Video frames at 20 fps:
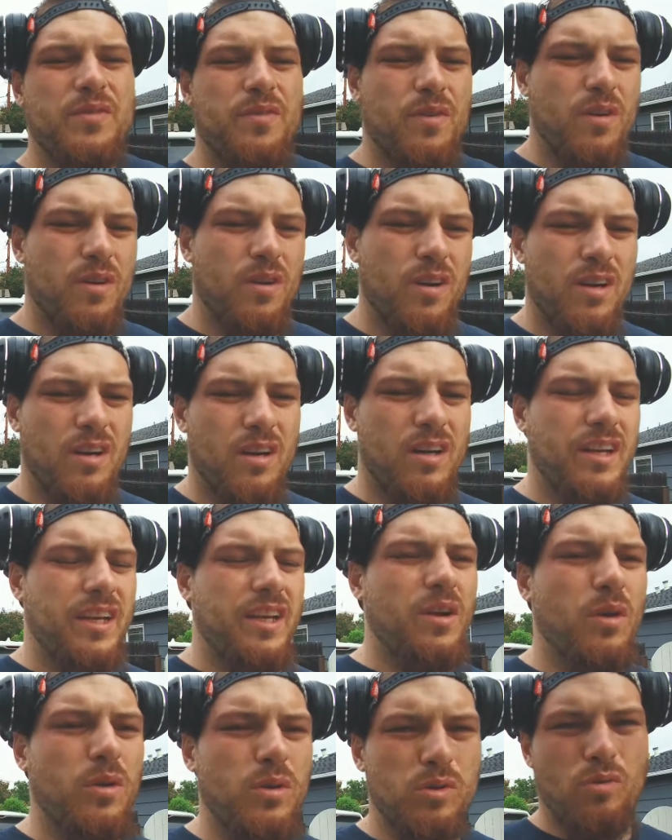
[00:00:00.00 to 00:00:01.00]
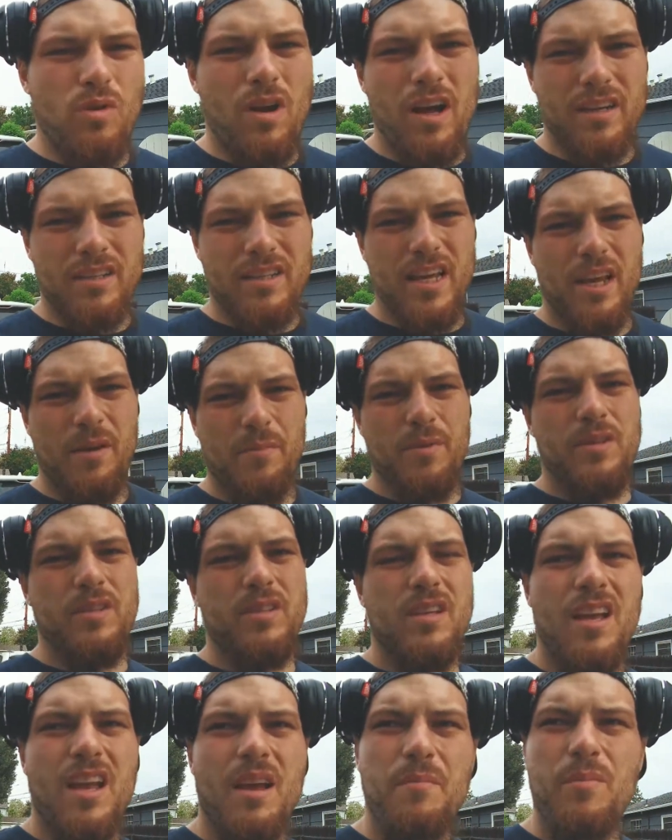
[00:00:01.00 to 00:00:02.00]
for ye olde RockTape.
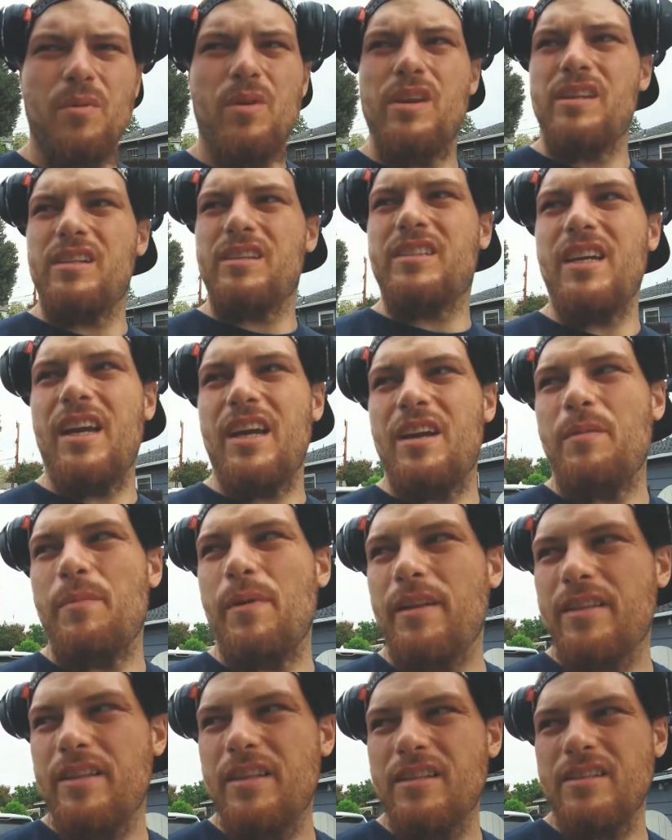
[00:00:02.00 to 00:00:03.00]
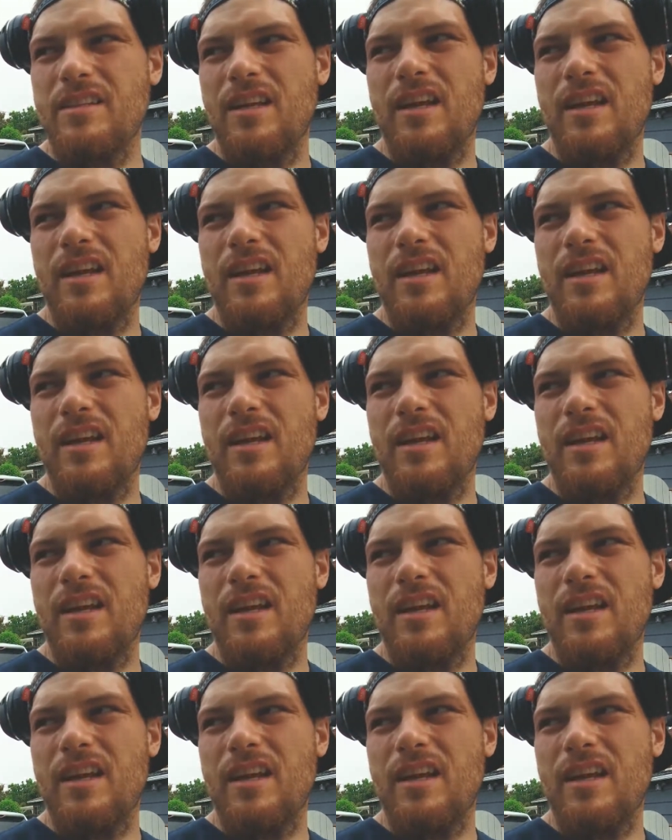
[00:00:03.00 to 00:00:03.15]
I'm pretty excited about this.